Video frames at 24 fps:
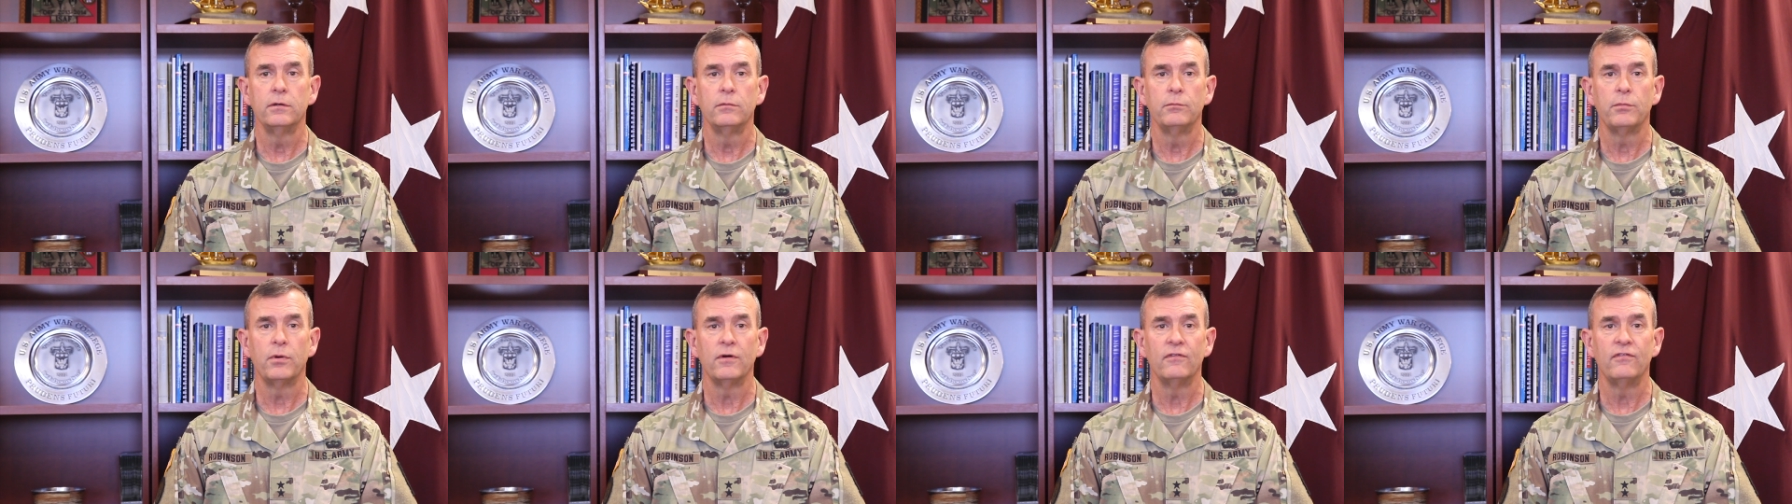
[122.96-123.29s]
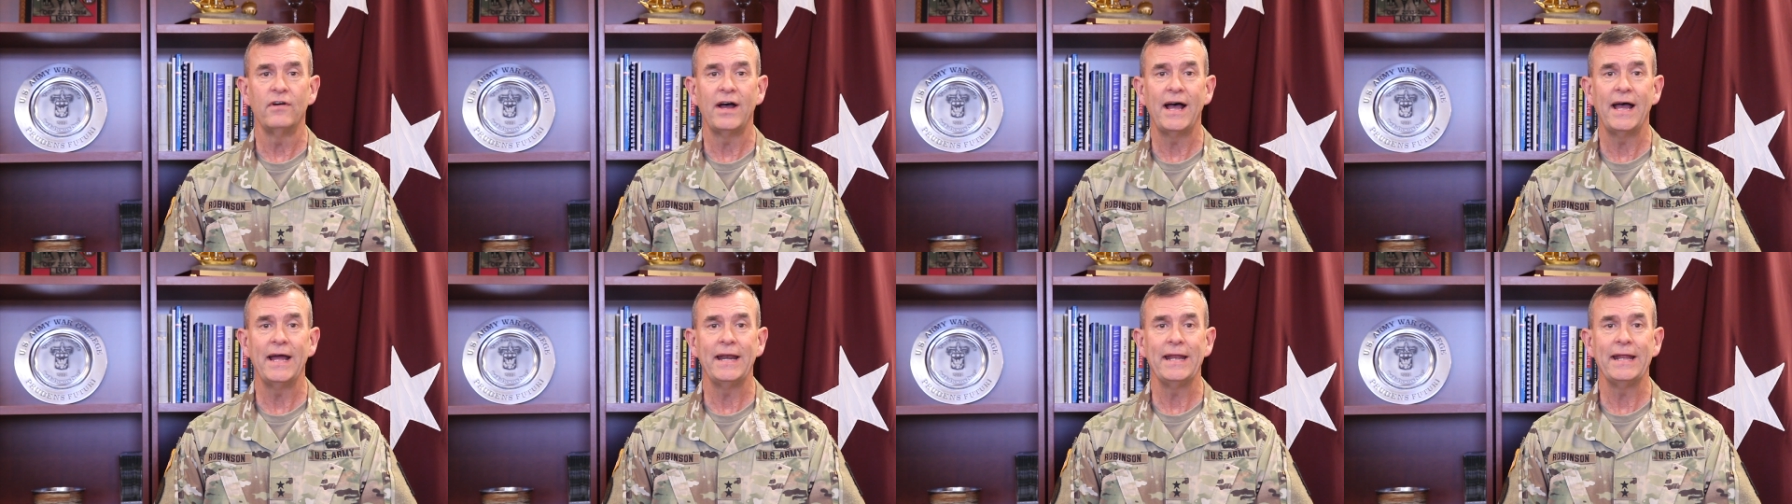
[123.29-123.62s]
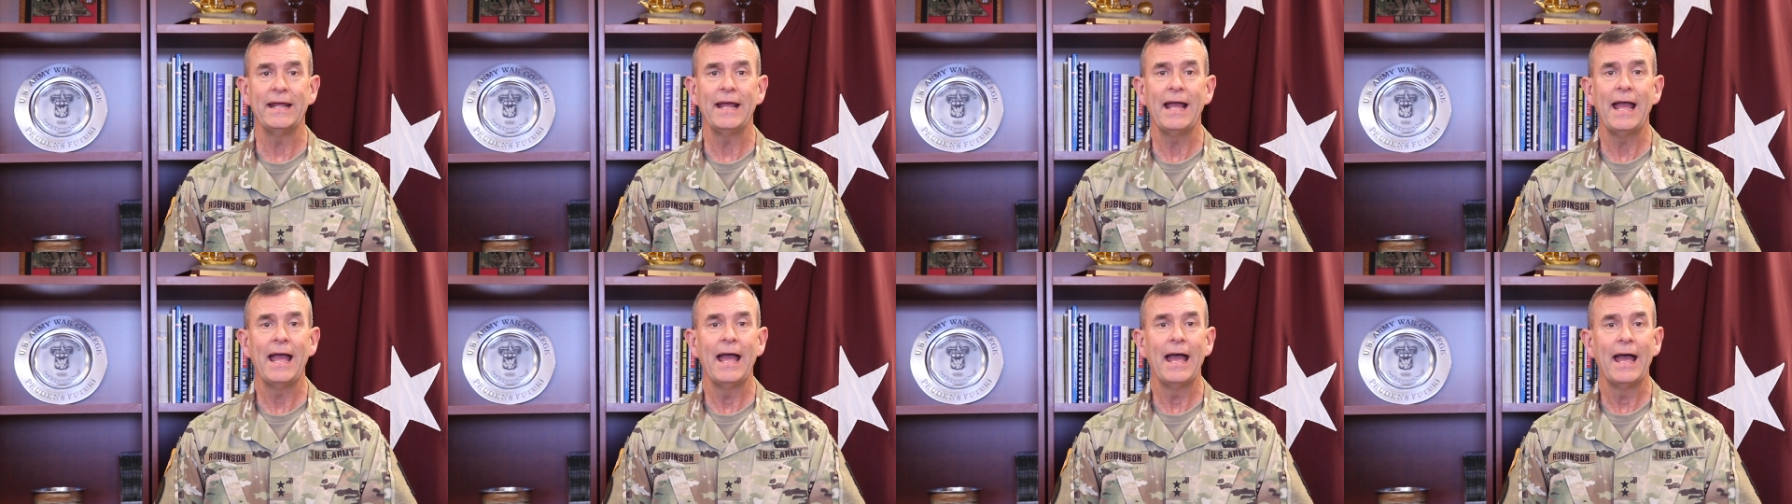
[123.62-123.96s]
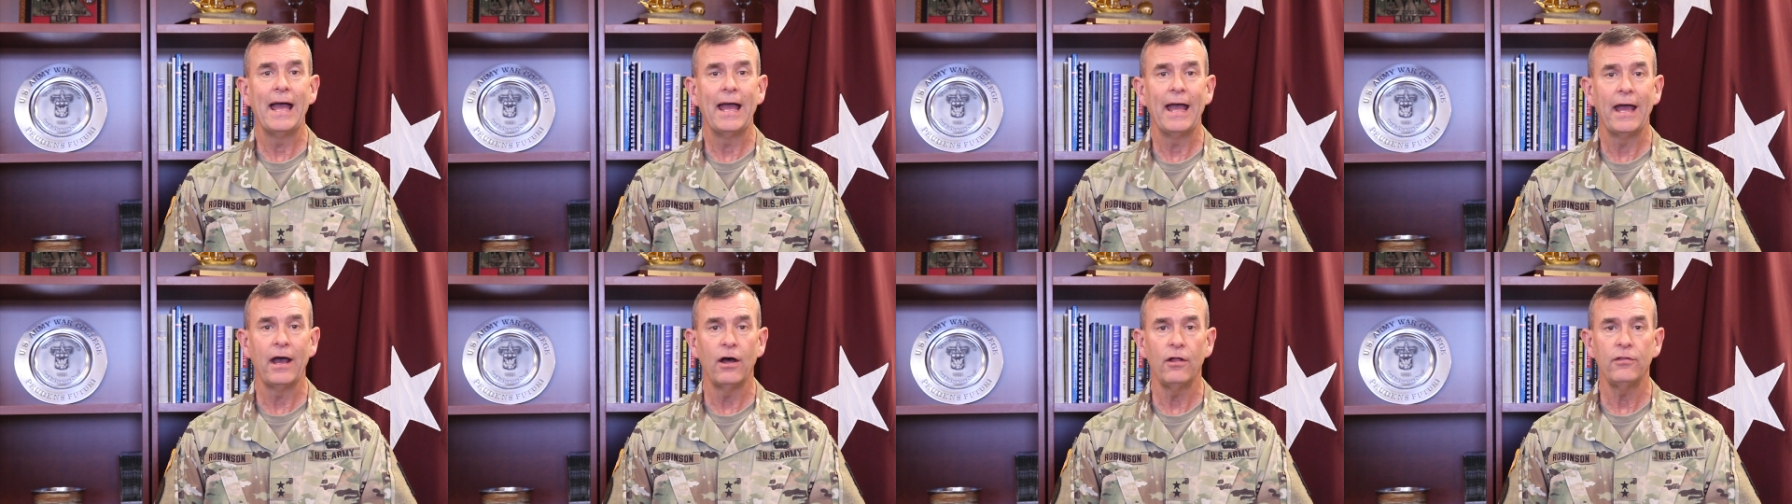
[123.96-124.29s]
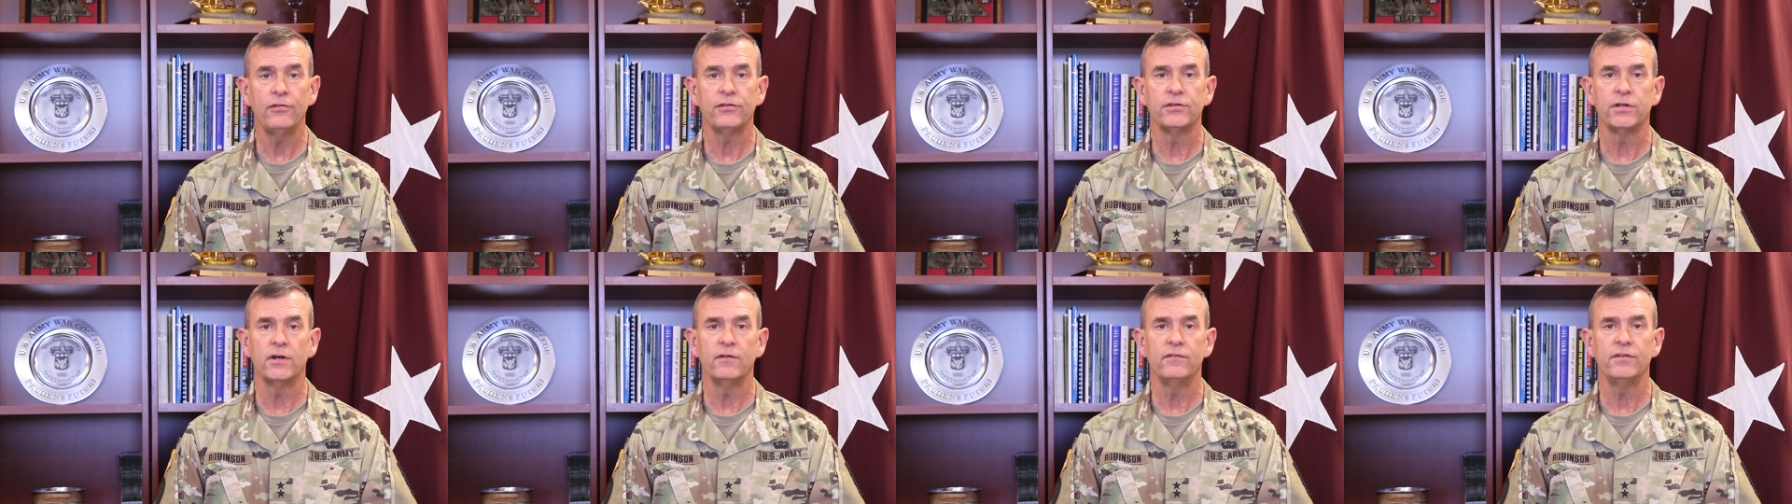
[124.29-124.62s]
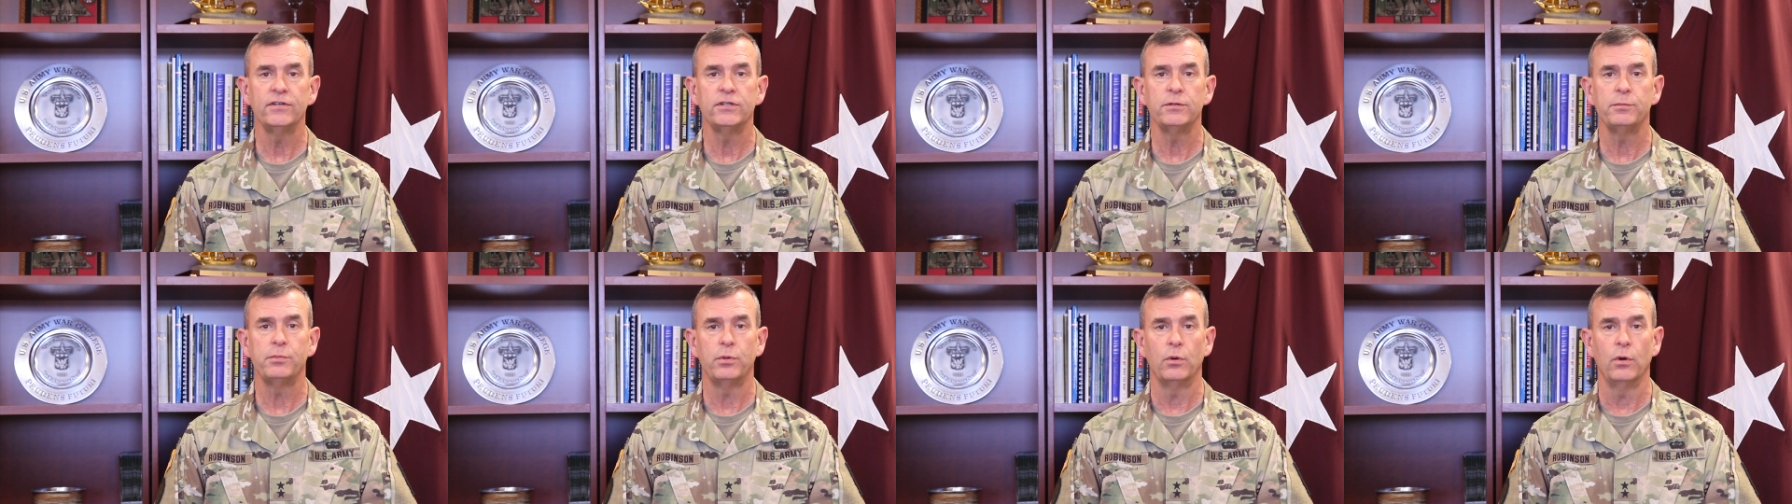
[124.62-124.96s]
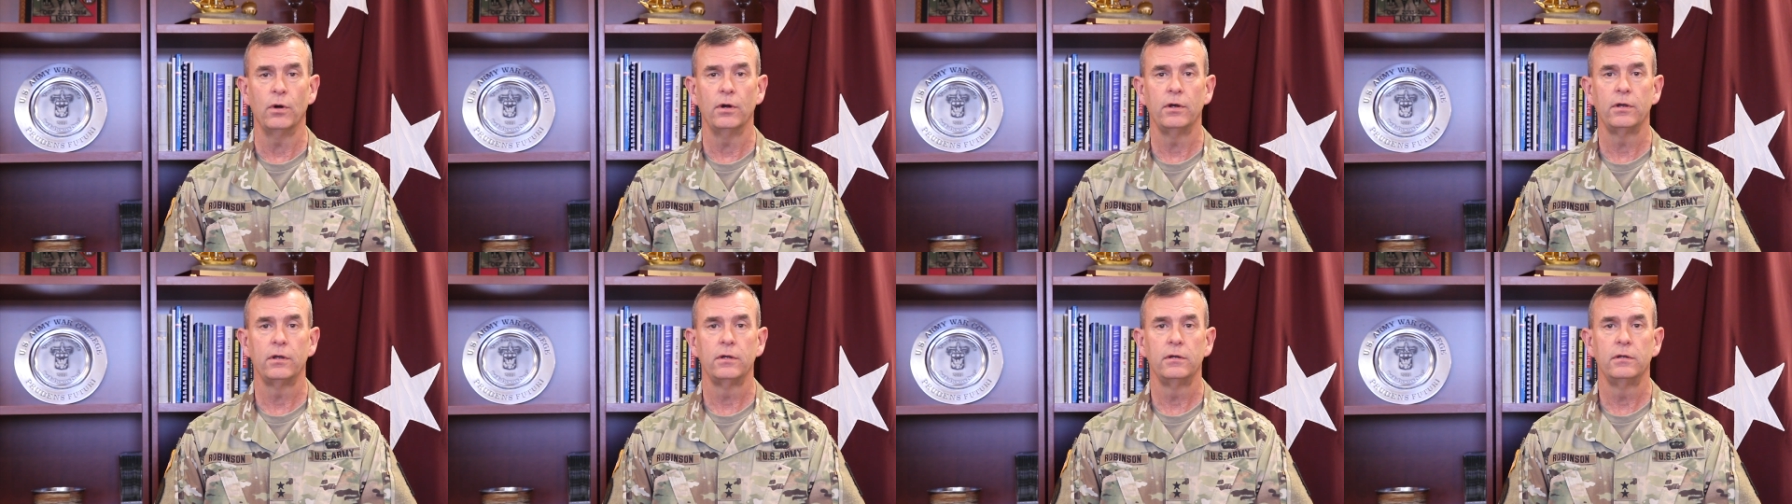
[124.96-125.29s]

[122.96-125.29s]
providing health service support